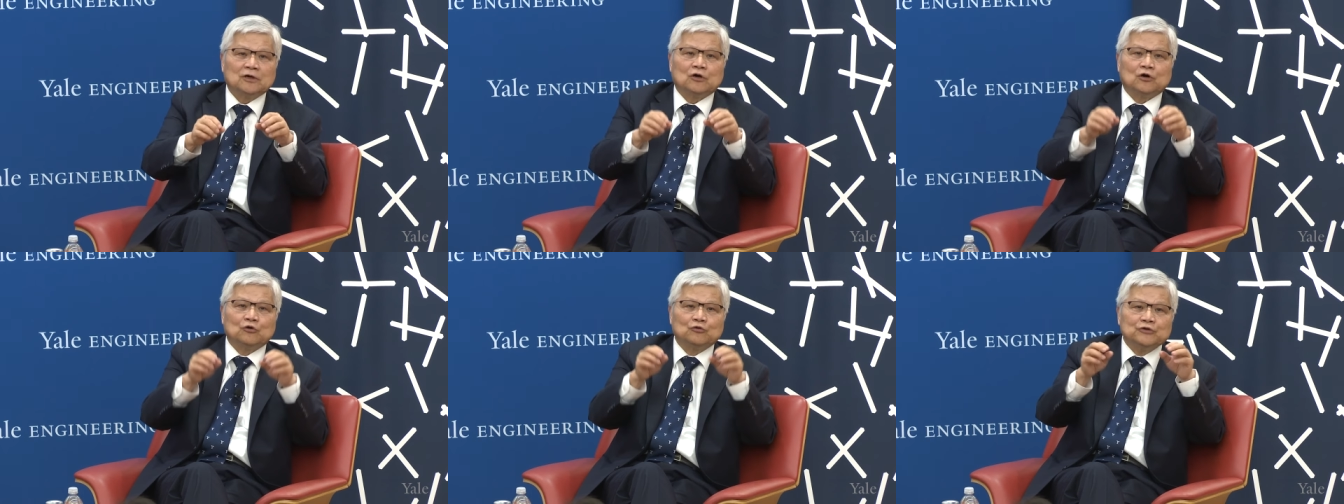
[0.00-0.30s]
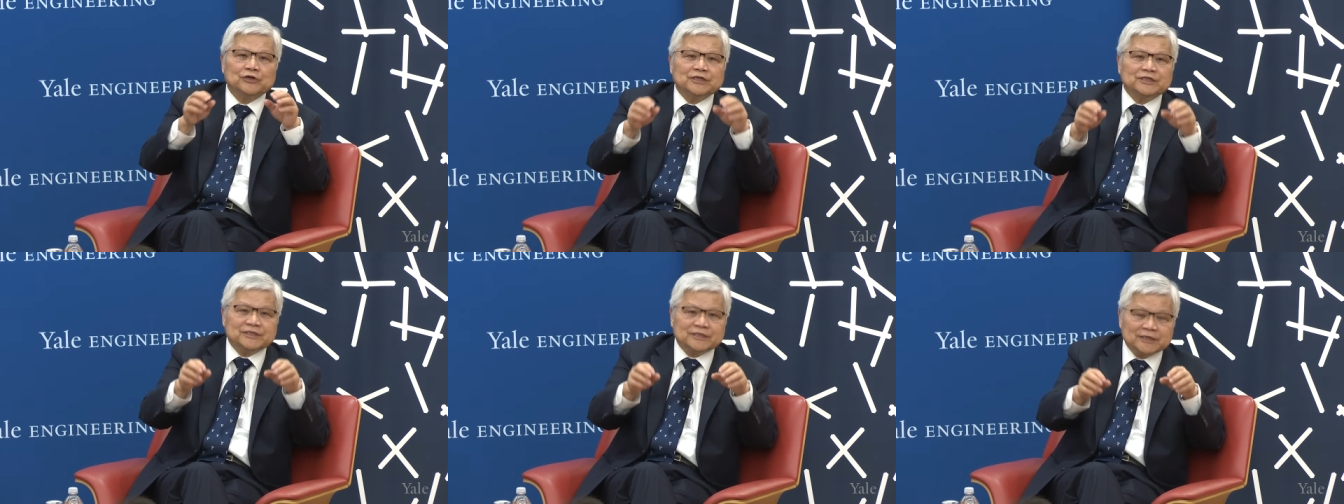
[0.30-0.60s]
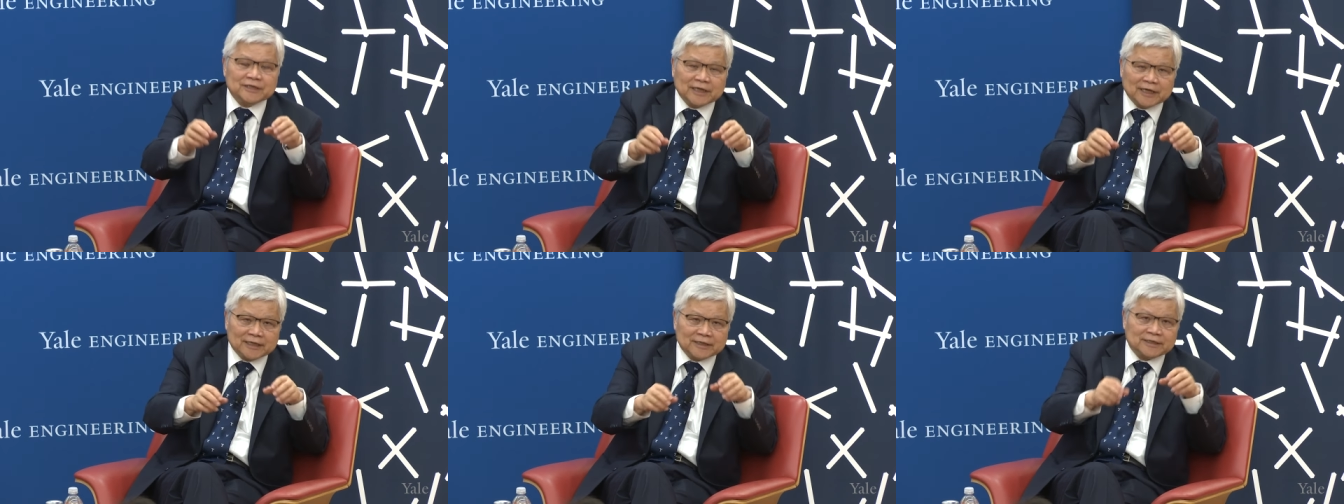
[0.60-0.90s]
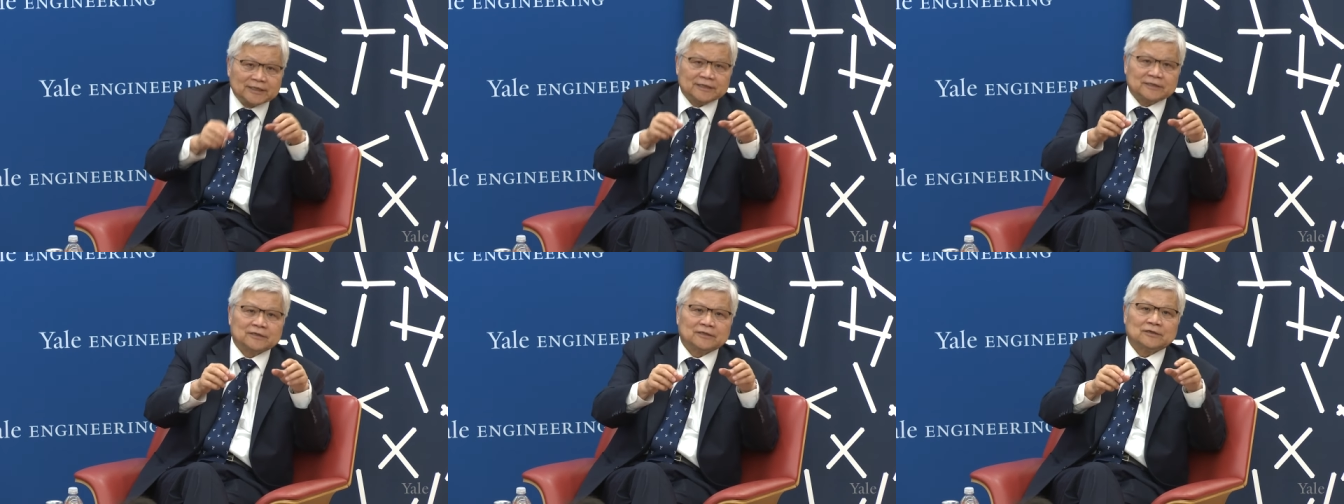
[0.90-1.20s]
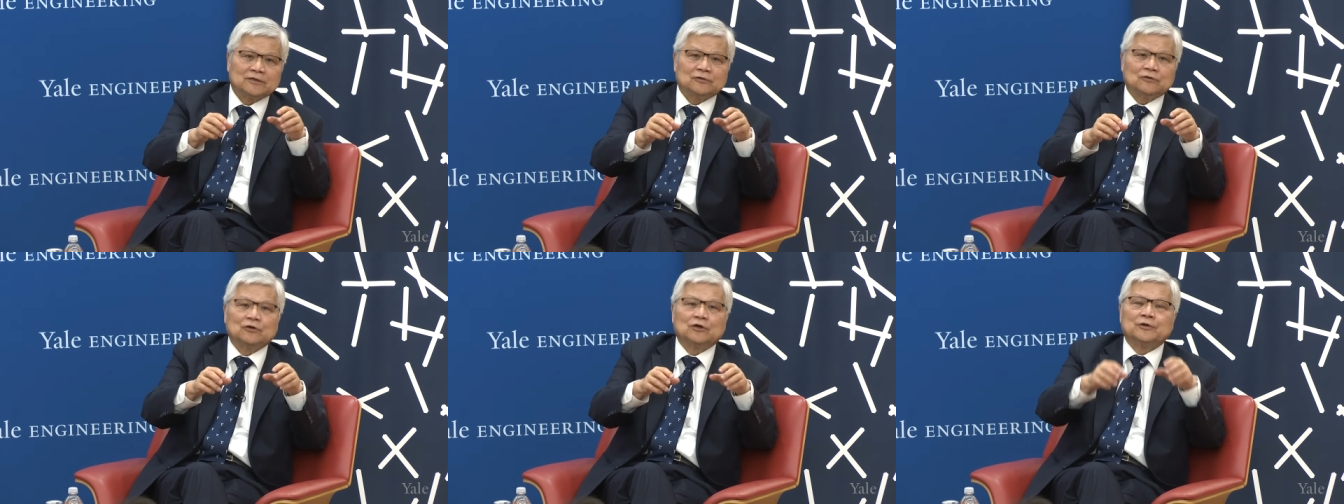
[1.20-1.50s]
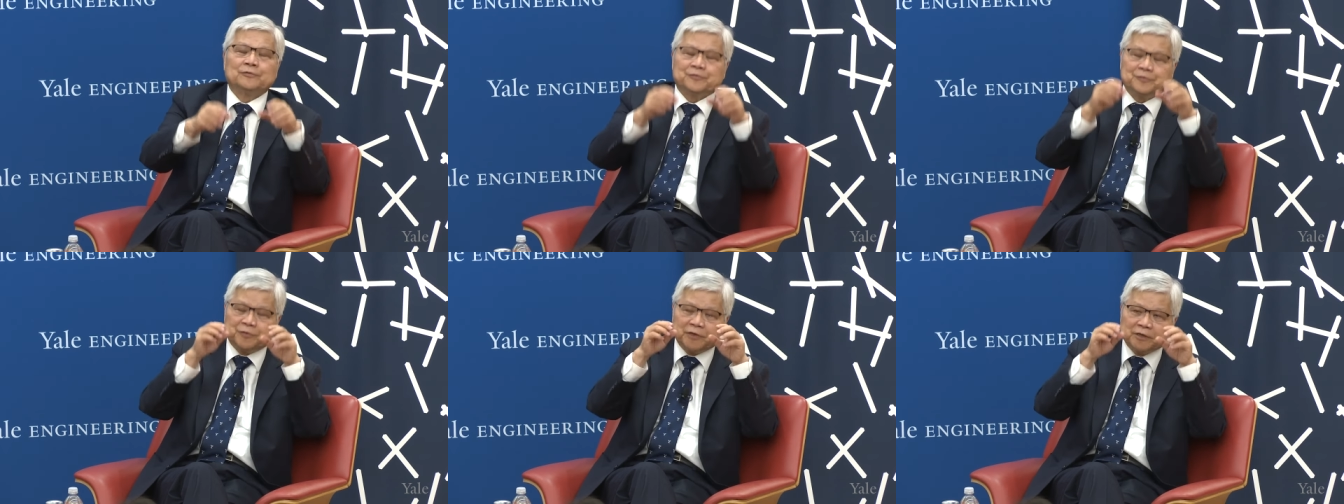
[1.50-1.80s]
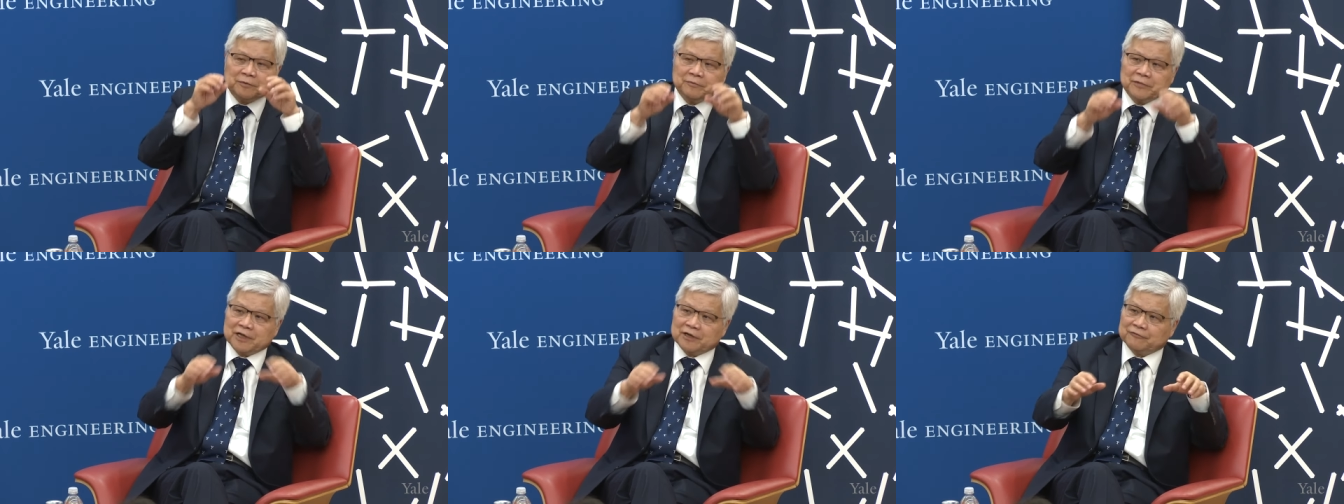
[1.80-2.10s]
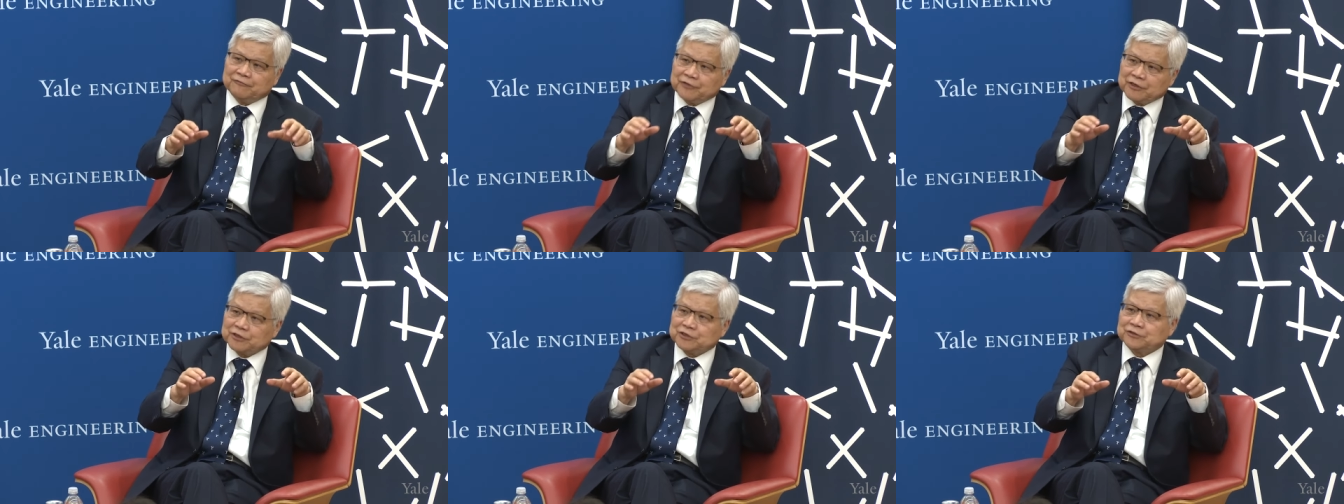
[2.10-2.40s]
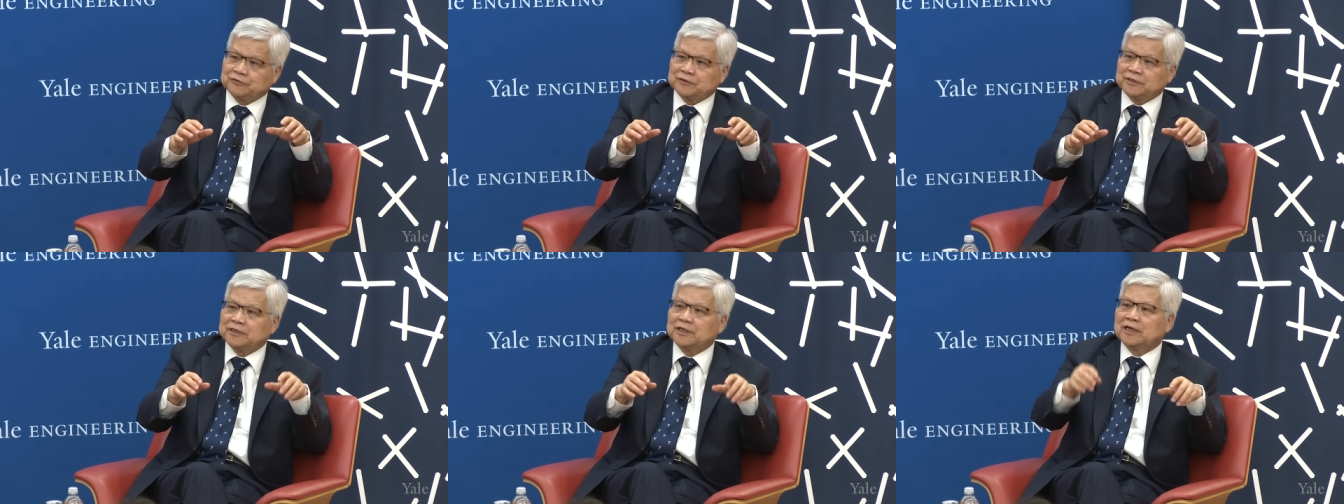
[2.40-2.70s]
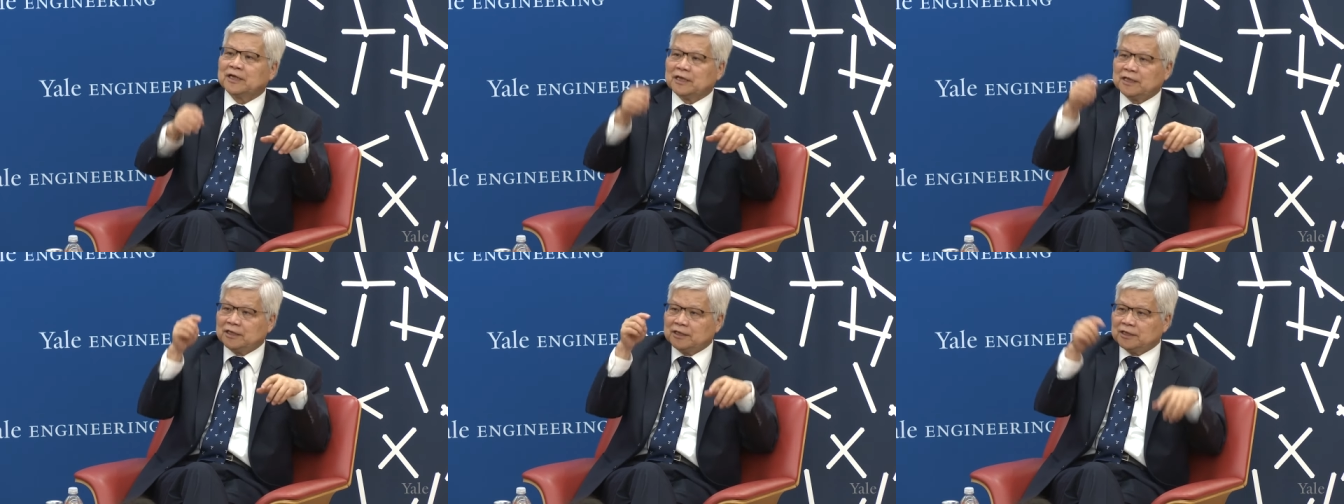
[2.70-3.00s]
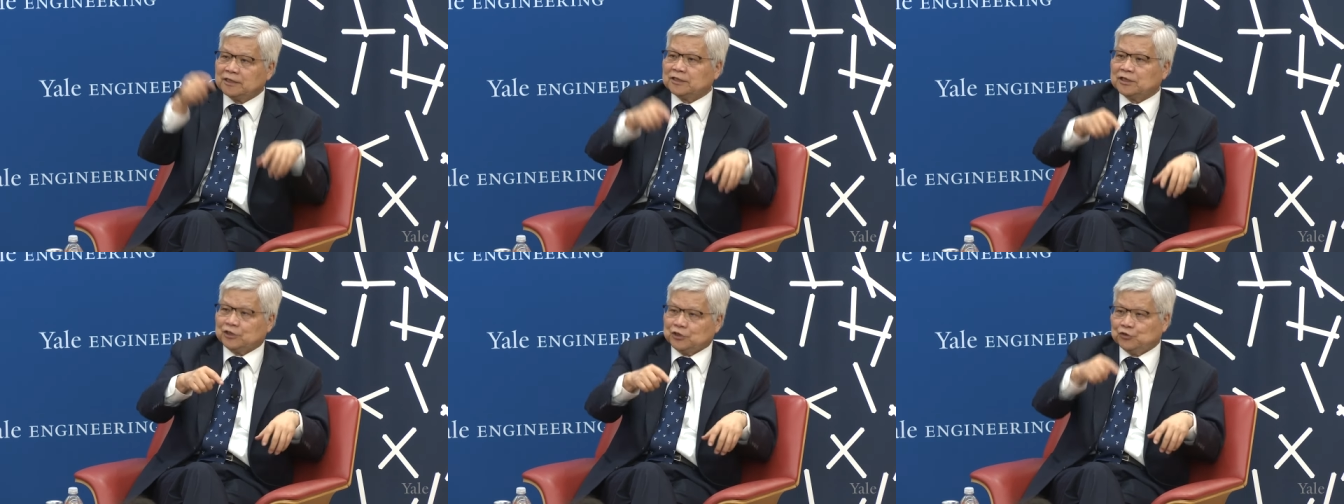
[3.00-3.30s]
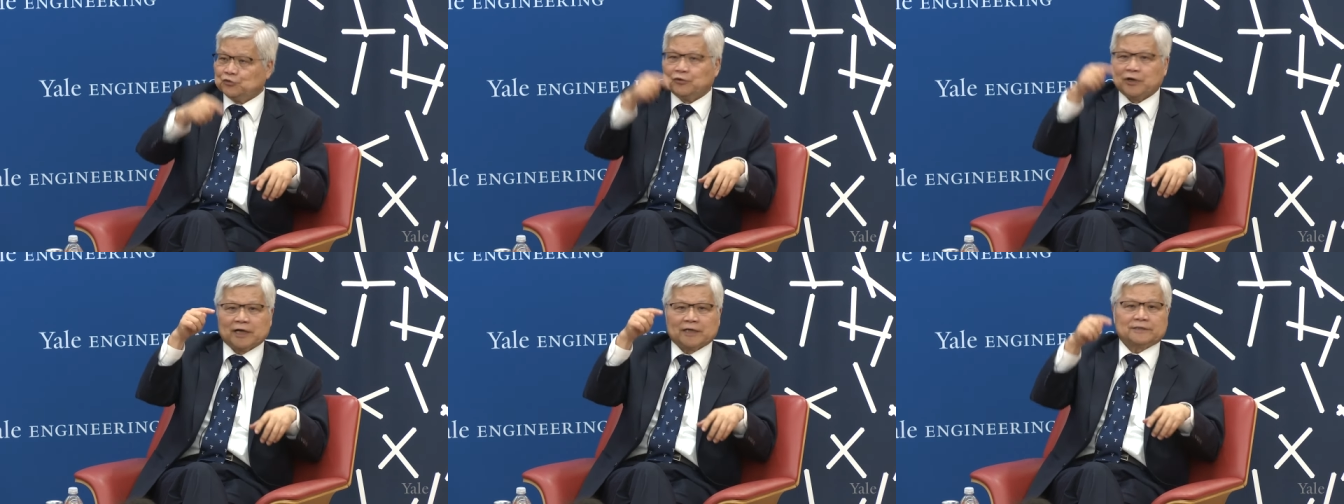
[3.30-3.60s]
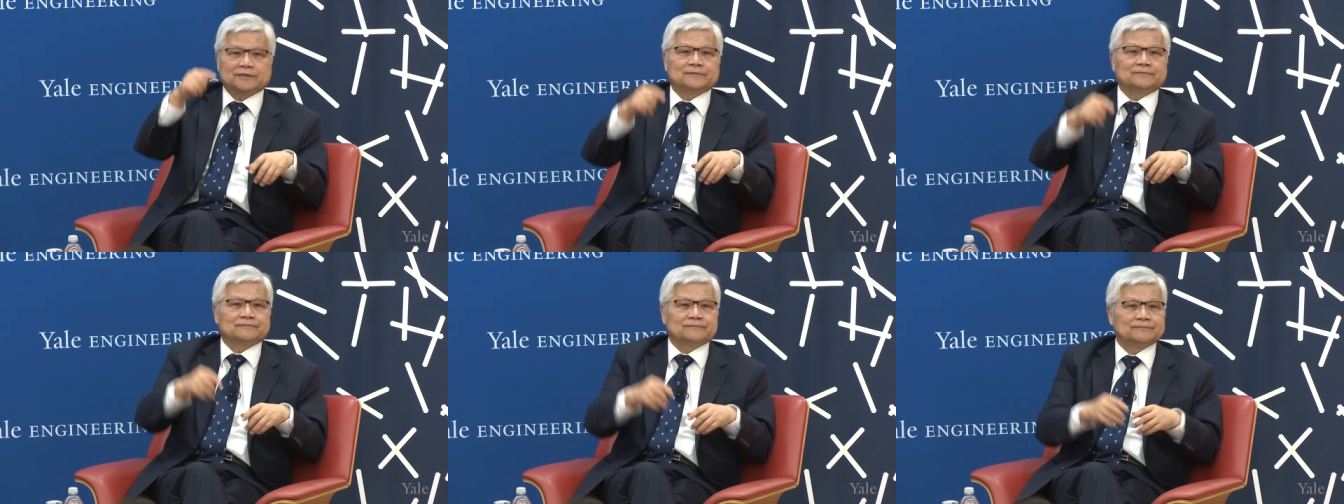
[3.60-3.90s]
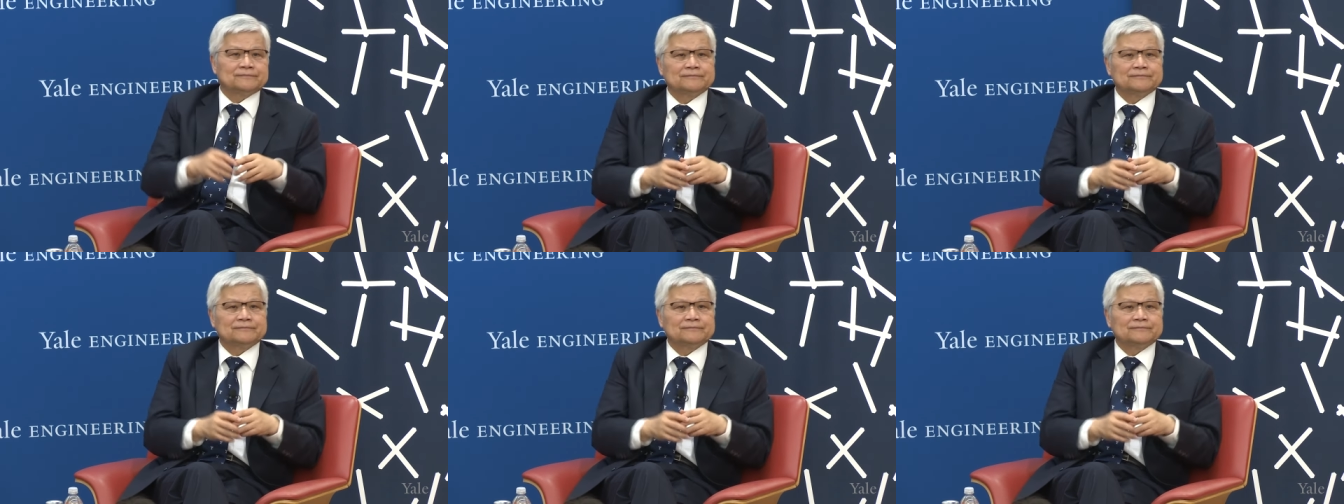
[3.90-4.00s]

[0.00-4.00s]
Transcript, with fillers: originated or being manufactured in the US.